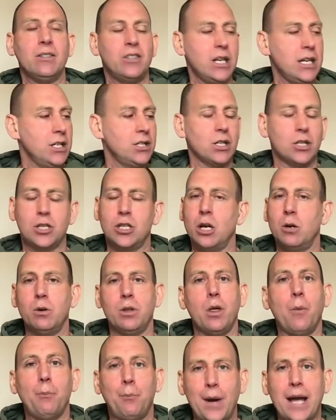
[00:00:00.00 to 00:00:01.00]
these are two of
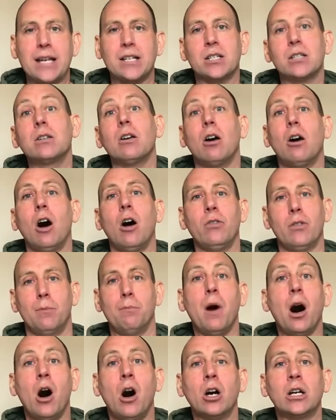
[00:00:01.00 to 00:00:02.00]
the best on the
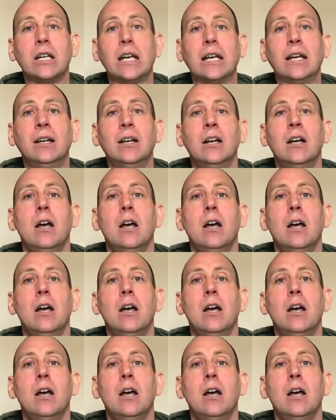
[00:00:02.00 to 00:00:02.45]
market.